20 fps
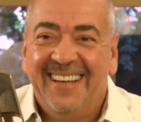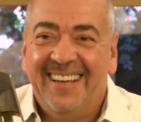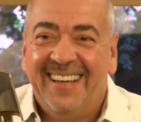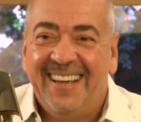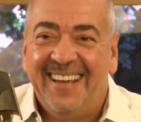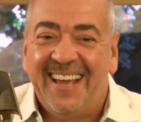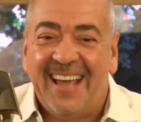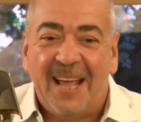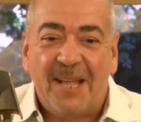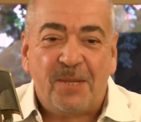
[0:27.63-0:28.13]

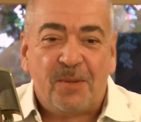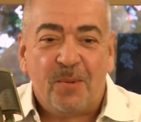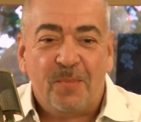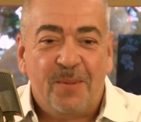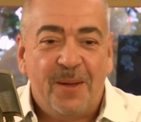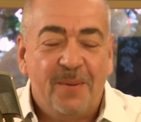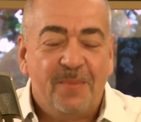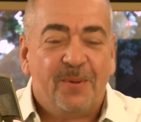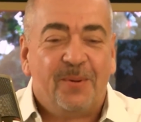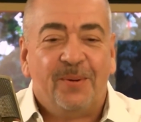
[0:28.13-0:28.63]
He hates when
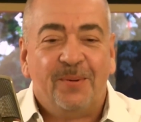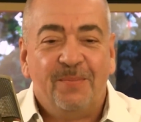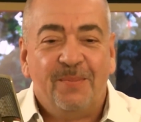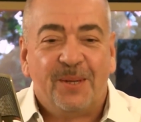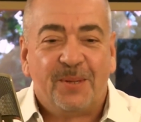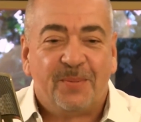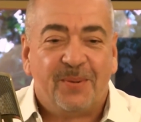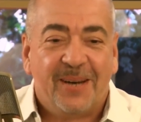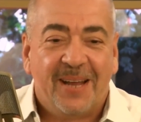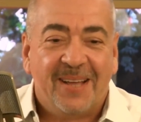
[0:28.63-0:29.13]
people
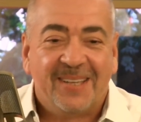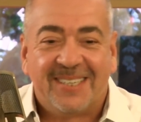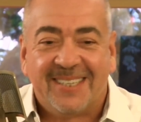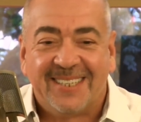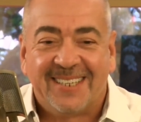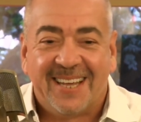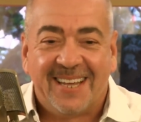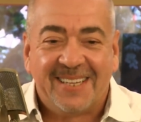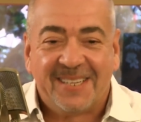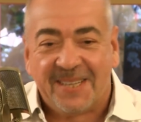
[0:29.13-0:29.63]
mispronounce
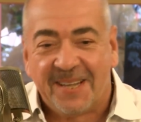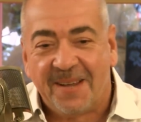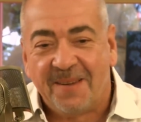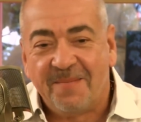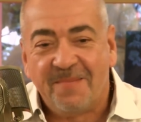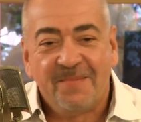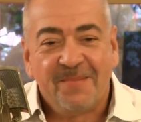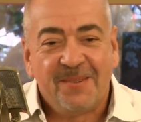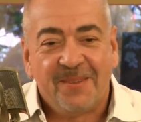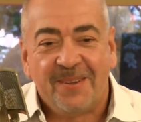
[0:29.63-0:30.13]
his last
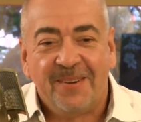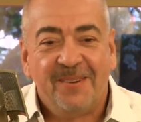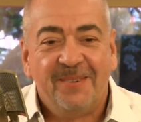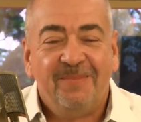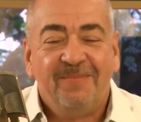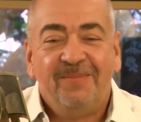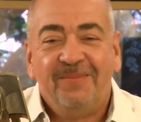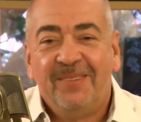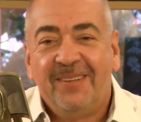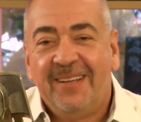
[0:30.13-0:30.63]
name. So
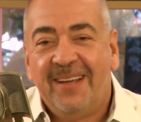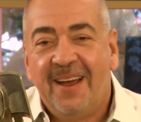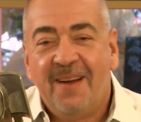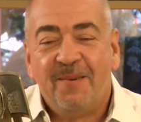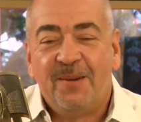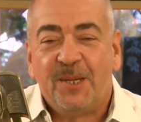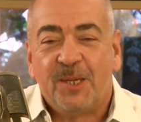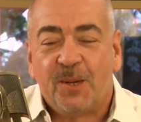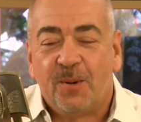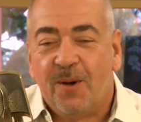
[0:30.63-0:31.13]

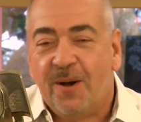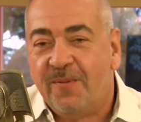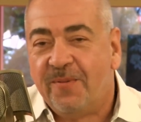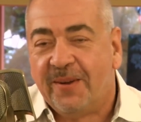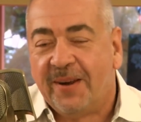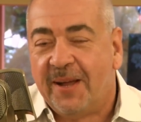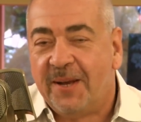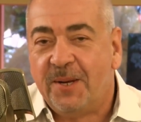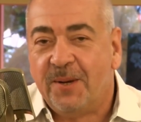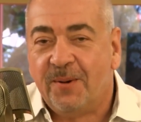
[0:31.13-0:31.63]
every so
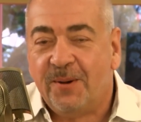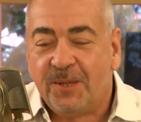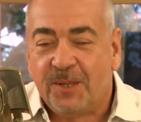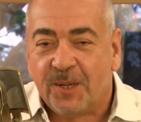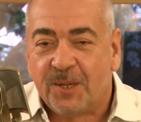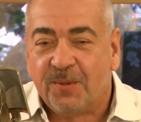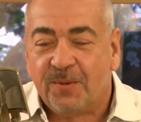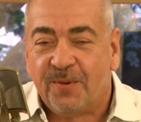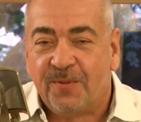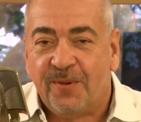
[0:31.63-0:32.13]
often I do it
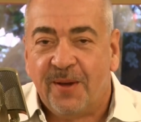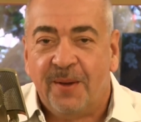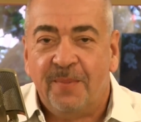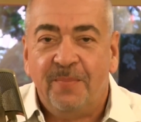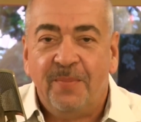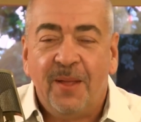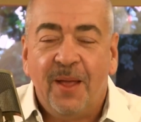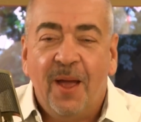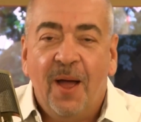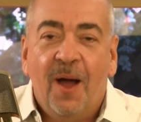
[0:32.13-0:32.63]
just for fun.
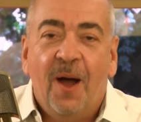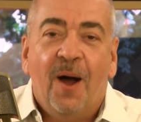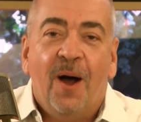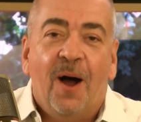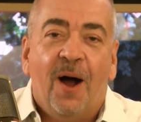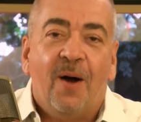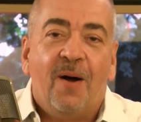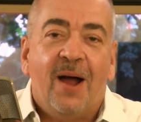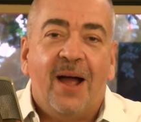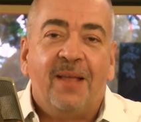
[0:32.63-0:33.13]

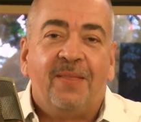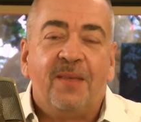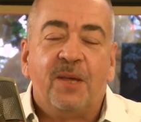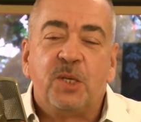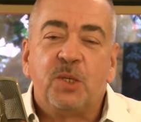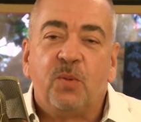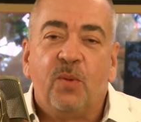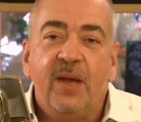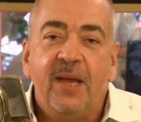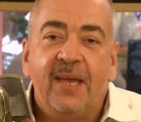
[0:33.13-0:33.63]
All right,
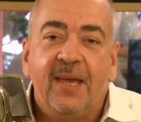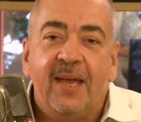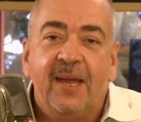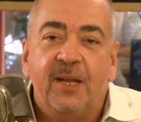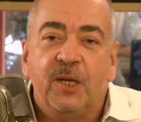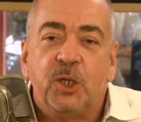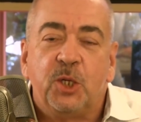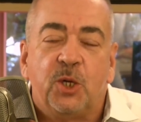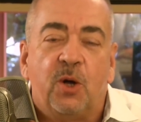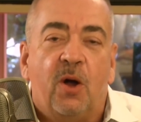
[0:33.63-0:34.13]
this week
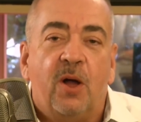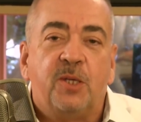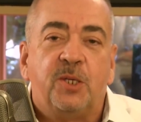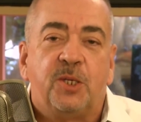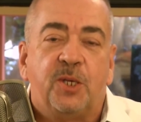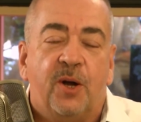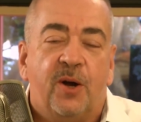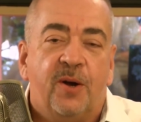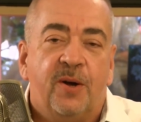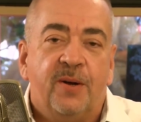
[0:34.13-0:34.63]
it is
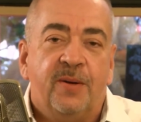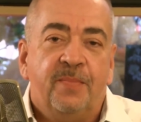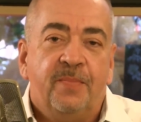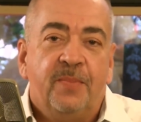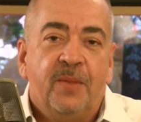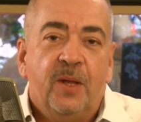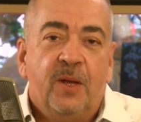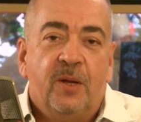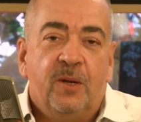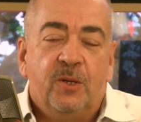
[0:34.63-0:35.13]
Sean's turn
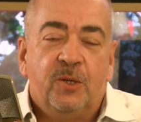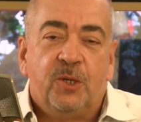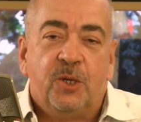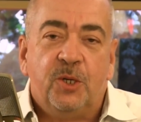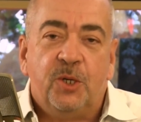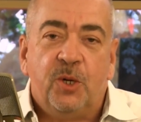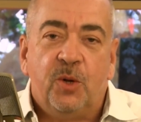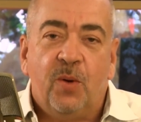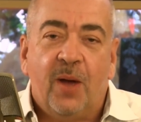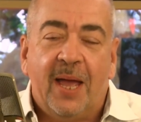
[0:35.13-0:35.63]
to
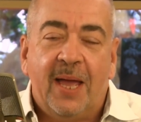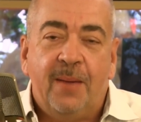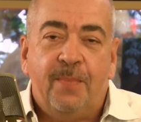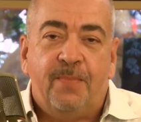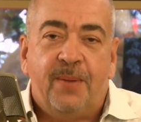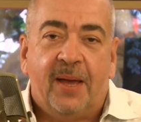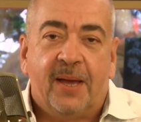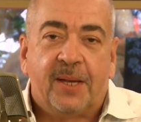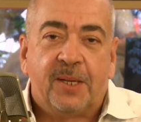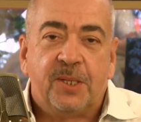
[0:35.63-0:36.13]
do a
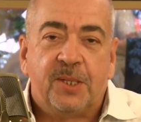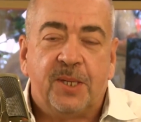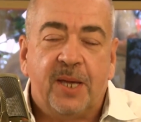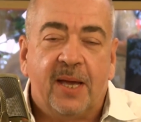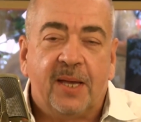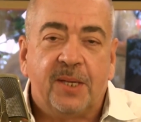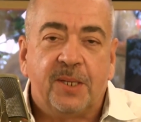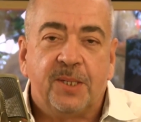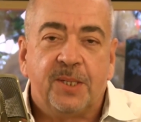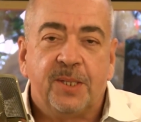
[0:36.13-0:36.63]
pick
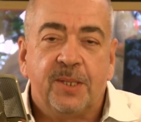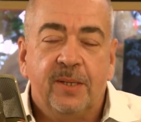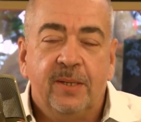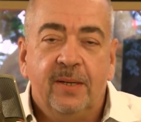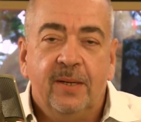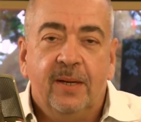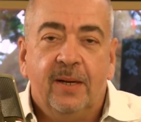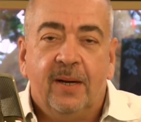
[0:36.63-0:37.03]
six.